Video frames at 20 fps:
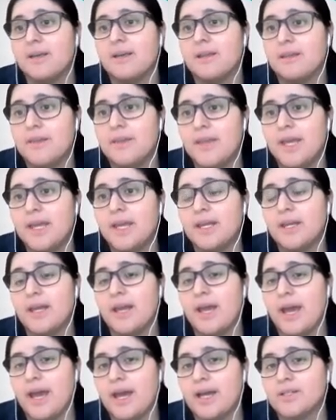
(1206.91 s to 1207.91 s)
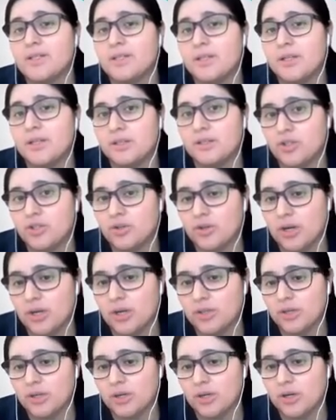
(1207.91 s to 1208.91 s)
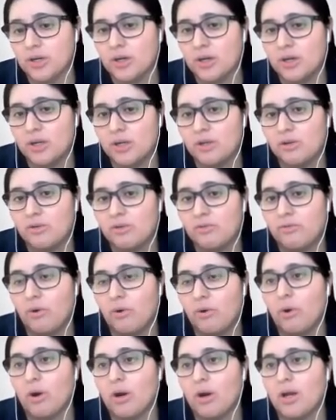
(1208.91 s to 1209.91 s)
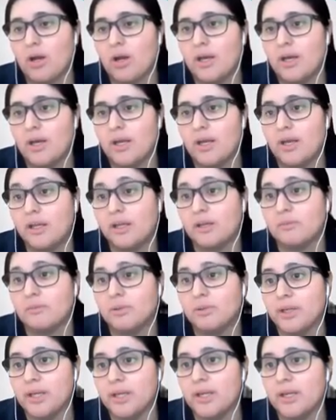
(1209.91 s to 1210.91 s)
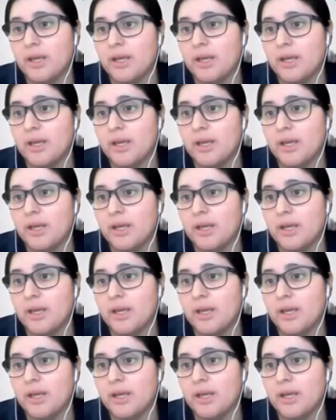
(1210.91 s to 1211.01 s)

they can ask the instructor for uh, incomplete.